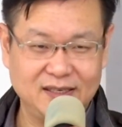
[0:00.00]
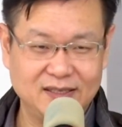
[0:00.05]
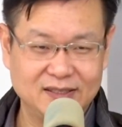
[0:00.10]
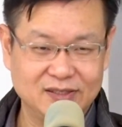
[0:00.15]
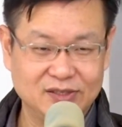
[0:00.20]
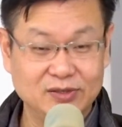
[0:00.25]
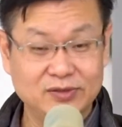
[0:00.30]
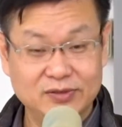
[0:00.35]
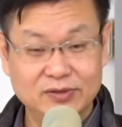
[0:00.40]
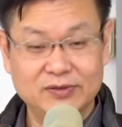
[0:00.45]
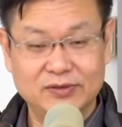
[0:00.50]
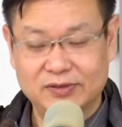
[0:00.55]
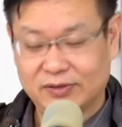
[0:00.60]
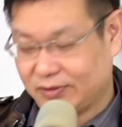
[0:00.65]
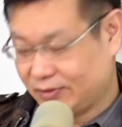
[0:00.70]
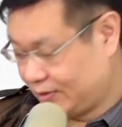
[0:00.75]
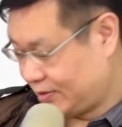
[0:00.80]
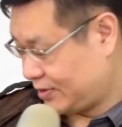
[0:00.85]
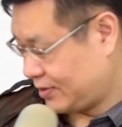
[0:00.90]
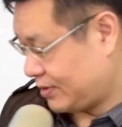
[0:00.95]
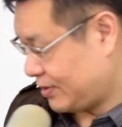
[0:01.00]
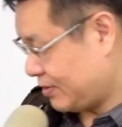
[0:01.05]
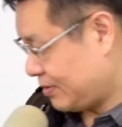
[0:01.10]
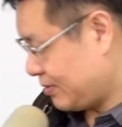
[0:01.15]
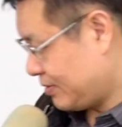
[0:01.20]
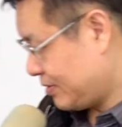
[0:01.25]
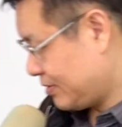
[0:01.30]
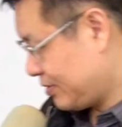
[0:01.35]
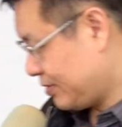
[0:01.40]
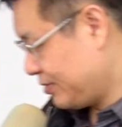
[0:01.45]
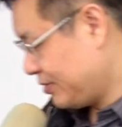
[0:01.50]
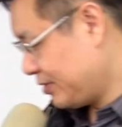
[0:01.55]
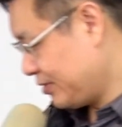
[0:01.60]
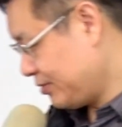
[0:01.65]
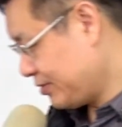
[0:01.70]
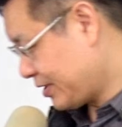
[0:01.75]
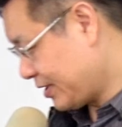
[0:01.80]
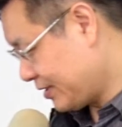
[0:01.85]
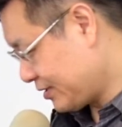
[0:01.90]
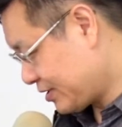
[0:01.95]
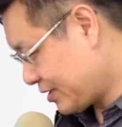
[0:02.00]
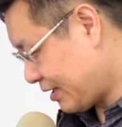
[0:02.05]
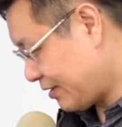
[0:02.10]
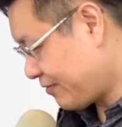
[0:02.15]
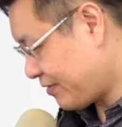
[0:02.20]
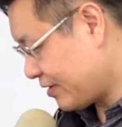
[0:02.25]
So you can start